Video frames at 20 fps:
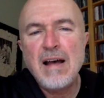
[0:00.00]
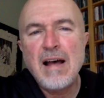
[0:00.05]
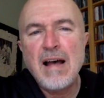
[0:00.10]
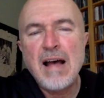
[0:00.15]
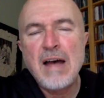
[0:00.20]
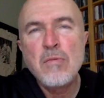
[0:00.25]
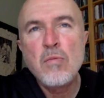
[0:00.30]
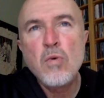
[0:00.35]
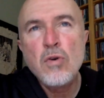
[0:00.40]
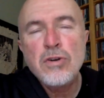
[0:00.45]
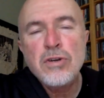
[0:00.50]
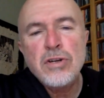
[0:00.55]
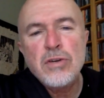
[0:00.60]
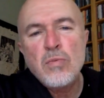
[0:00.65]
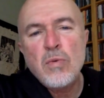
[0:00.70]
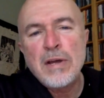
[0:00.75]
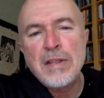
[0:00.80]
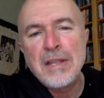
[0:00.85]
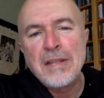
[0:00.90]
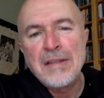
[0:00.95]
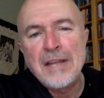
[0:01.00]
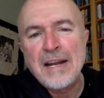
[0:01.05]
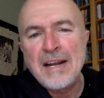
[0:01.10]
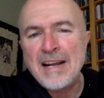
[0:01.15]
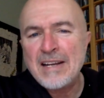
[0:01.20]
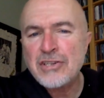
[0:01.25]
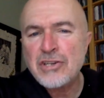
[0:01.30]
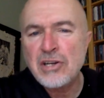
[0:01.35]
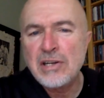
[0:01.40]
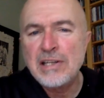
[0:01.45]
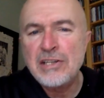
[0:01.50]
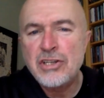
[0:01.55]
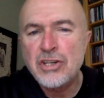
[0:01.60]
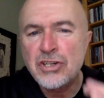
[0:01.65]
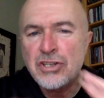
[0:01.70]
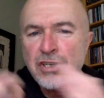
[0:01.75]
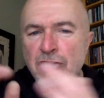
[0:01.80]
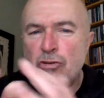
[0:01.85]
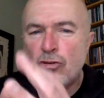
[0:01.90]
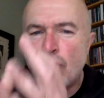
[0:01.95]
and wondered whether that actually
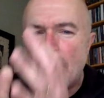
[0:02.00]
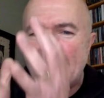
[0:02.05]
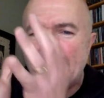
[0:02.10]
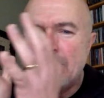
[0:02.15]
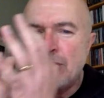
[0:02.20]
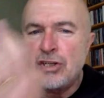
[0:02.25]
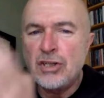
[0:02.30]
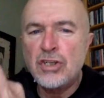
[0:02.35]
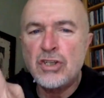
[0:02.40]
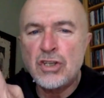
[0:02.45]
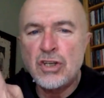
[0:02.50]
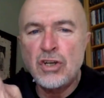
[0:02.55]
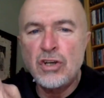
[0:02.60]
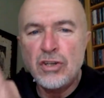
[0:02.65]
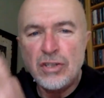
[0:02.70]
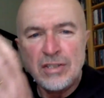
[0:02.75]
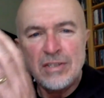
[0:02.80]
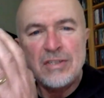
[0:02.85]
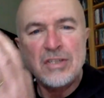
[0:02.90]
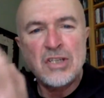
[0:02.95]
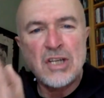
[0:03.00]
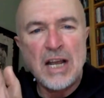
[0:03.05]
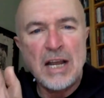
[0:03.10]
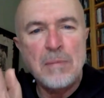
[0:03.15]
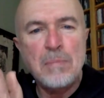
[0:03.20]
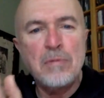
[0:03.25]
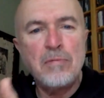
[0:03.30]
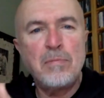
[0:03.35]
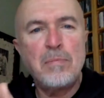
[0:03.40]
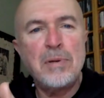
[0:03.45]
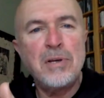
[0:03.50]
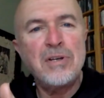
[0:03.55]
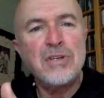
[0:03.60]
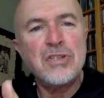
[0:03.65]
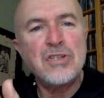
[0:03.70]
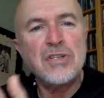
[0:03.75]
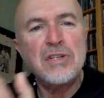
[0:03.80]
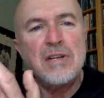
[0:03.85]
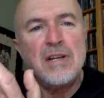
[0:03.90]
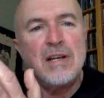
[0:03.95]
just attracted a certain type of
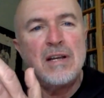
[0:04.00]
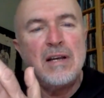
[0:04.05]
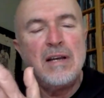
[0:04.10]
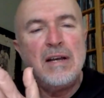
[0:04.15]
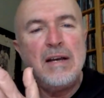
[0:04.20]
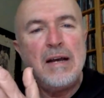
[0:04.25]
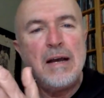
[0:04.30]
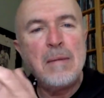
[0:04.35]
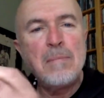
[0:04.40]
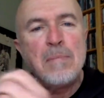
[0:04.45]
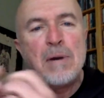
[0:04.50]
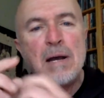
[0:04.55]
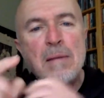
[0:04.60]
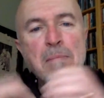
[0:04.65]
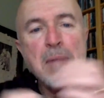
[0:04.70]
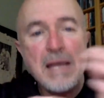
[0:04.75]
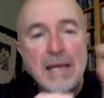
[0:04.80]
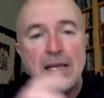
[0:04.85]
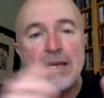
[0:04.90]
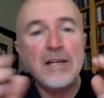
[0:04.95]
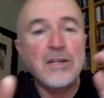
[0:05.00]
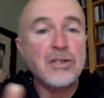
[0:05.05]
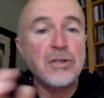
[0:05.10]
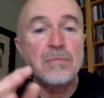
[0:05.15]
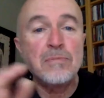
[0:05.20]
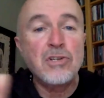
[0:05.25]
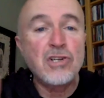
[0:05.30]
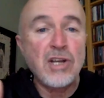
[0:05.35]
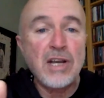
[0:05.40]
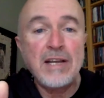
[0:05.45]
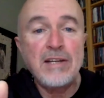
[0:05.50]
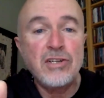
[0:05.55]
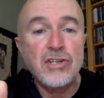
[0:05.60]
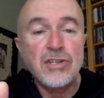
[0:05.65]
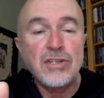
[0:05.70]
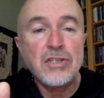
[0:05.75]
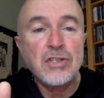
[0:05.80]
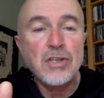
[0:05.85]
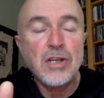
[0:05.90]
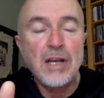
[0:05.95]
person. And by making some
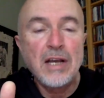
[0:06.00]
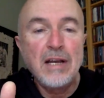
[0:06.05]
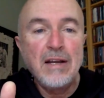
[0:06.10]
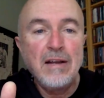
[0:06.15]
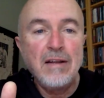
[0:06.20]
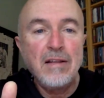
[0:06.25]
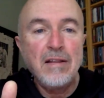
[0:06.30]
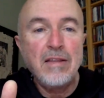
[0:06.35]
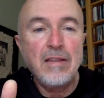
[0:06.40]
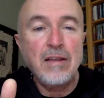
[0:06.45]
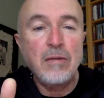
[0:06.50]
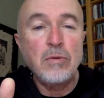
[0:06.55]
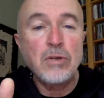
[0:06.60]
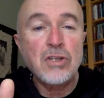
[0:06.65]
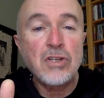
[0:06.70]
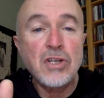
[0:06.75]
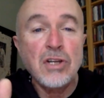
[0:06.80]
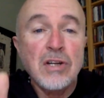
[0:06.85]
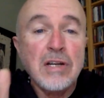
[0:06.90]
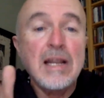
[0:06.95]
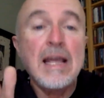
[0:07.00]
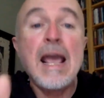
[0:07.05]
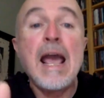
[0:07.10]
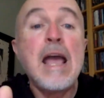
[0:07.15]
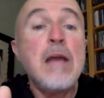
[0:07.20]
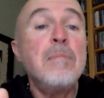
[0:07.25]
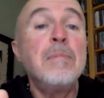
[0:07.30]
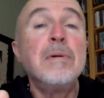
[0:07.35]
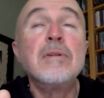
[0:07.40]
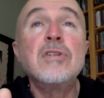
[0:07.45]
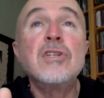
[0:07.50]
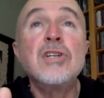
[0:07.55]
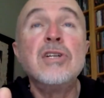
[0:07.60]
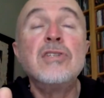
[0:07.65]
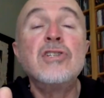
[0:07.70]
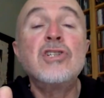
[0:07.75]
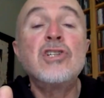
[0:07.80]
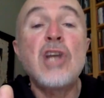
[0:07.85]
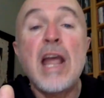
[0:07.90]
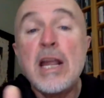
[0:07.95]
changes, they were suddenly able to
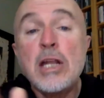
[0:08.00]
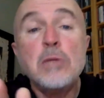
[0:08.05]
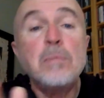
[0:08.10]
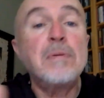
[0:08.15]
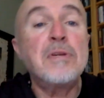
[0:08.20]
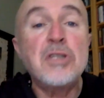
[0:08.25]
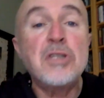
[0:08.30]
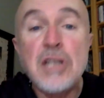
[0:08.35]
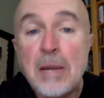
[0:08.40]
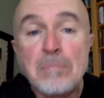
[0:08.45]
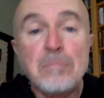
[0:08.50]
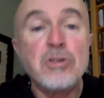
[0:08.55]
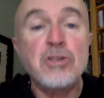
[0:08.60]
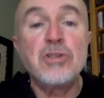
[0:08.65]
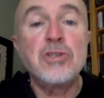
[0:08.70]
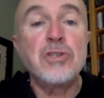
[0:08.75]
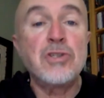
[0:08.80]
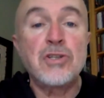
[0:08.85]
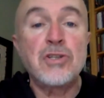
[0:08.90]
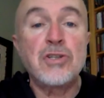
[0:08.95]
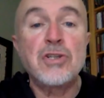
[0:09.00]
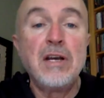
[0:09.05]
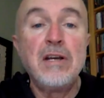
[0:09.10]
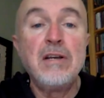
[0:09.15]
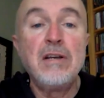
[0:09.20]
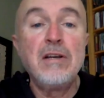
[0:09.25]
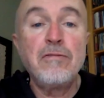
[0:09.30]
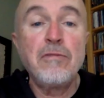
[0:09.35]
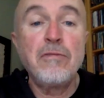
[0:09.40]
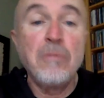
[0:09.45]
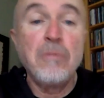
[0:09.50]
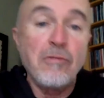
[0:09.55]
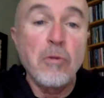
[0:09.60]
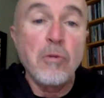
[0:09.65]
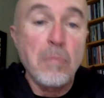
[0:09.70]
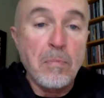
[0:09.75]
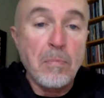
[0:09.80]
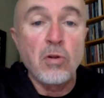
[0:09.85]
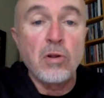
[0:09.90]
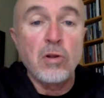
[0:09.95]
change perceptions from a
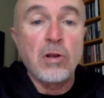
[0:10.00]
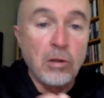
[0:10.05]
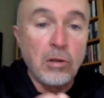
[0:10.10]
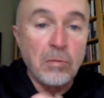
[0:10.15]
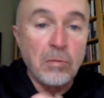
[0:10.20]
football